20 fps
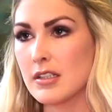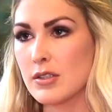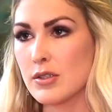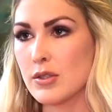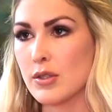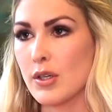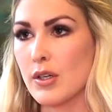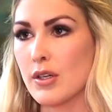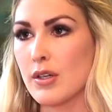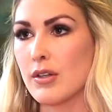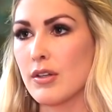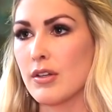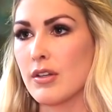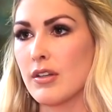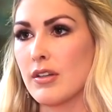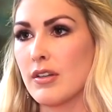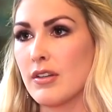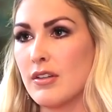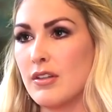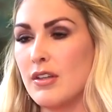
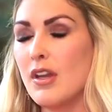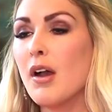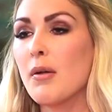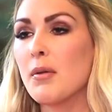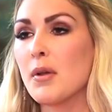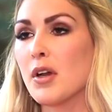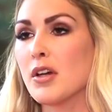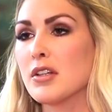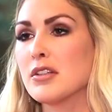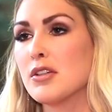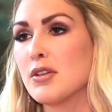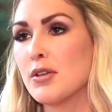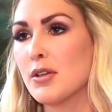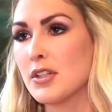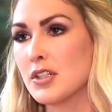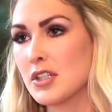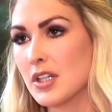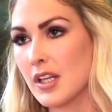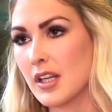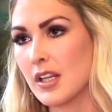So yeah, we got to know
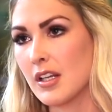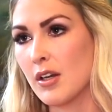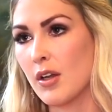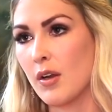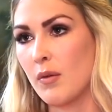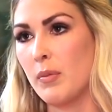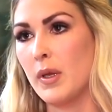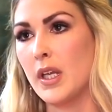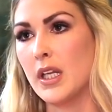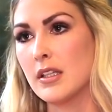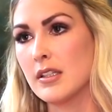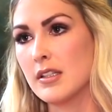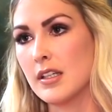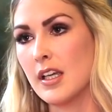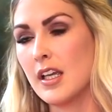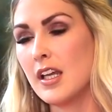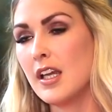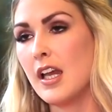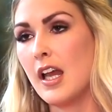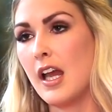each other a lot
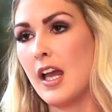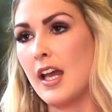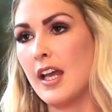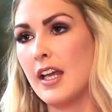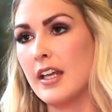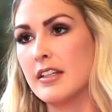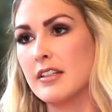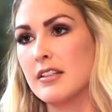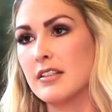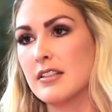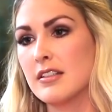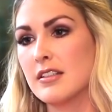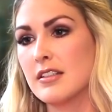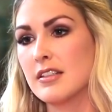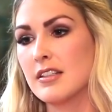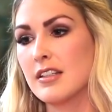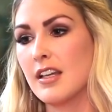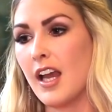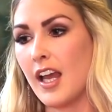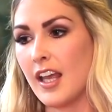better, and
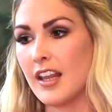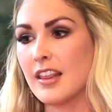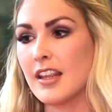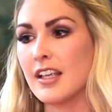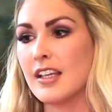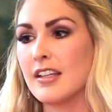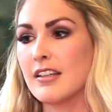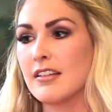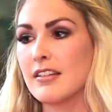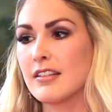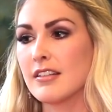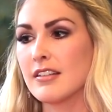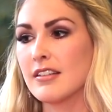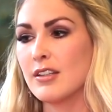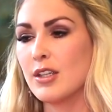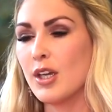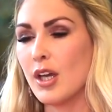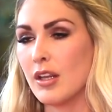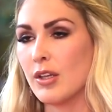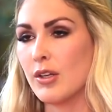I think
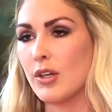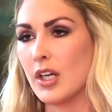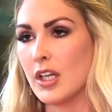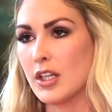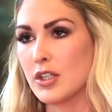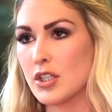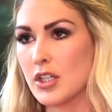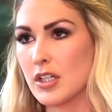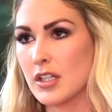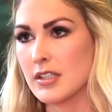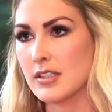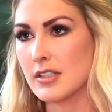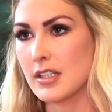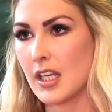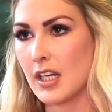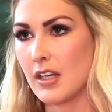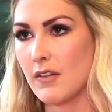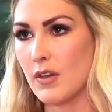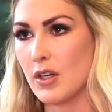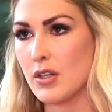yeah, the connection is
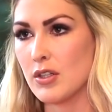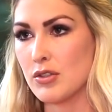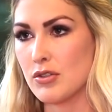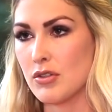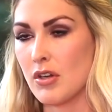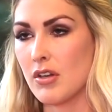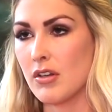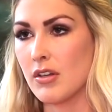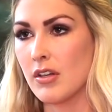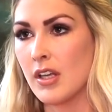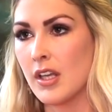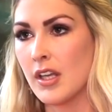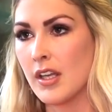getting very strong.